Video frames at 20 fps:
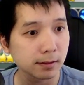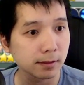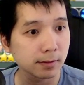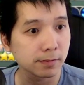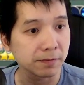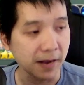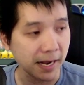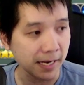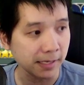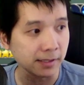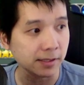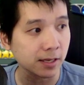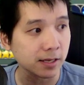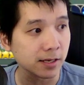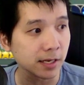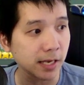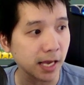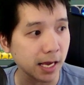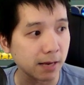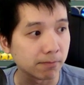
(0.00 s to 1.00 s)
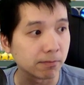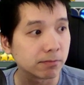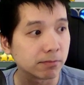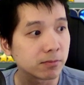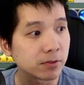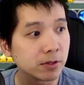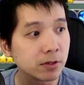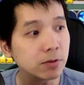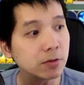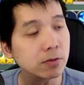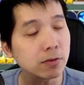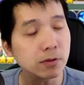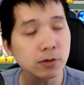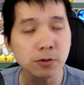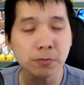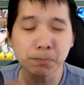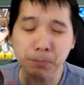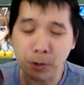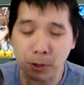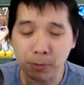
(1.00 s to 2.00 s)
faster in the game,
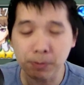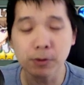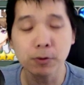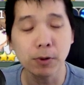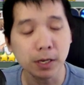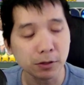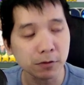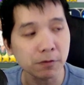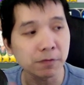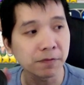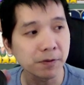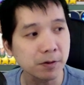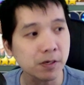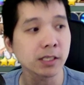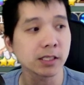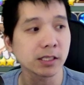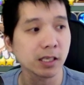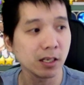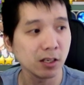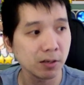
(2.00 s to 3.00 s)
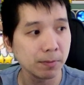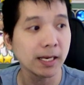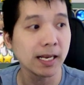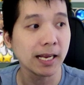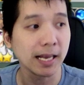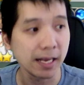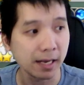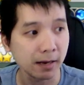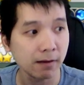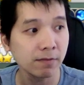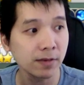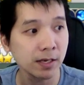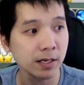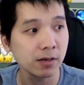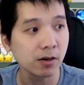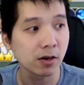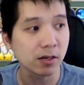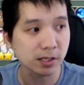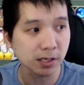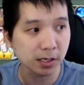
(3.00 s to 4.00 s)
you probably want to focus a little bit heavy
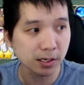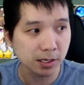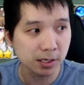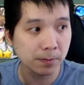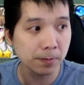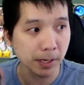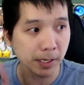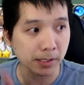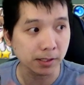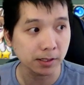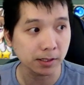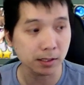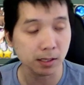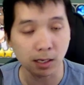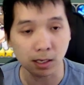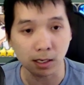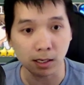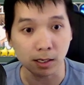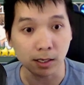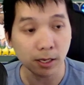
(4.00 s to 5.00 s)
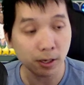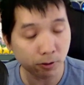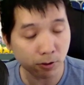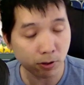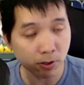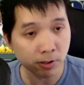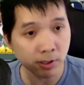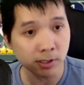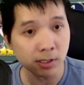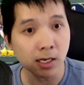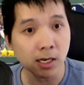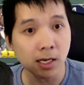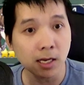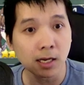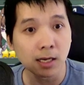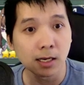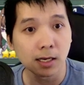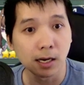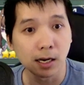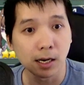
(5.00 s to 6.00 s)
on your DPS heroes.
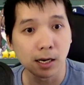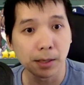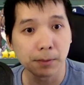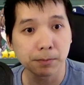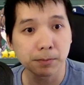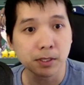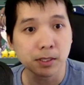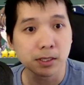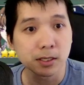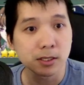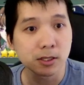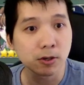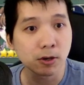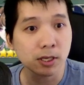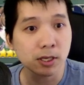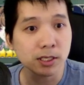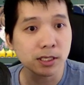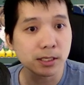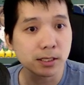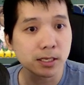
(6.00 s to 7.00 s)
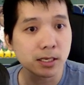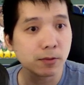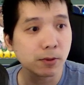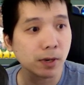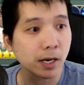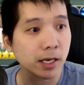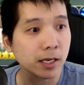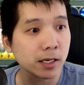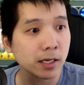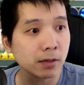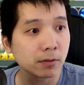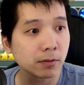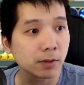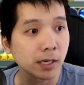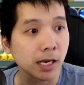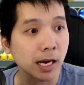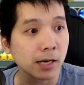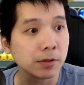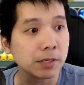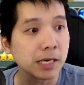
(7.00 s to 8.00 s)
So you can see right here,
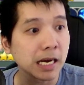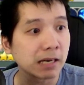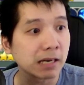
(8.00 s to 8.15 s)
right, I don't have